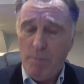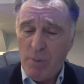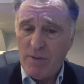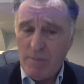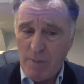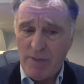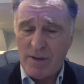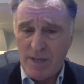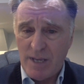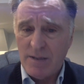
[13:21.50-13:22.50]
Book of the Month
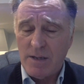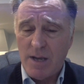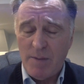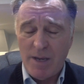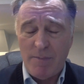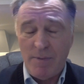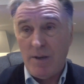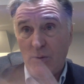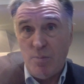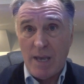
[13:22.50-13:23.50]
in coming up.
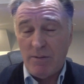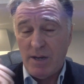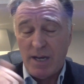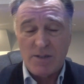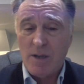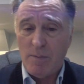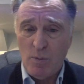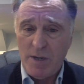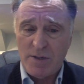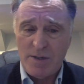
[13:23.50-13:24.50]
It will be out in the next couple
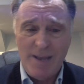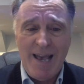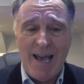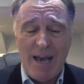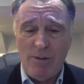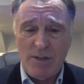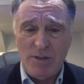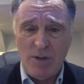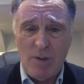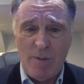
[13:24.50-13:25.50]
weeks. I will let
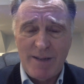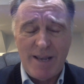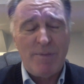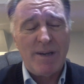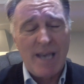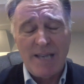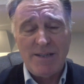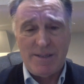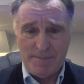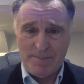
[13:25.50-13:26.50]
you know about that. But
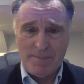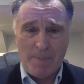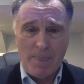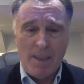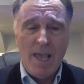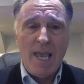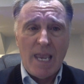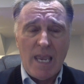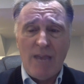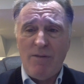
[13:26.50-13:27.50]
guys,
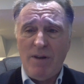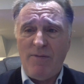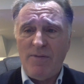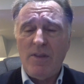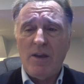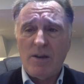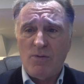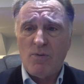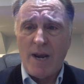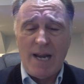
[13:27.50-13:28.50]
even if the
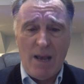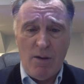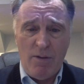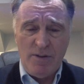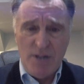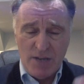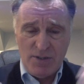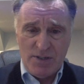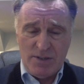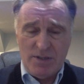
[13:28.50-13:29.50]
great health
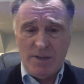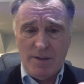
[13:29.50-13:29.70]
doesn't